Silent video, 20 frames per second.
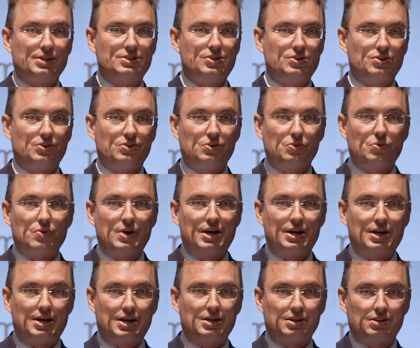to
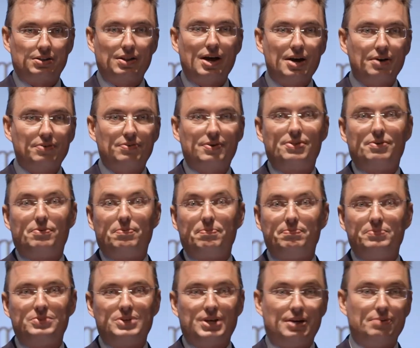logarithm
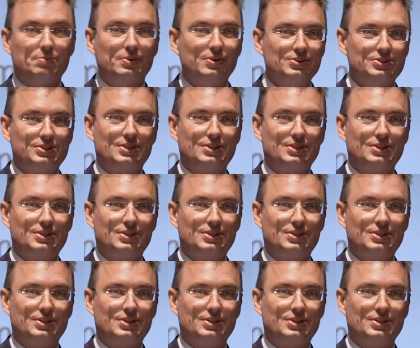tables.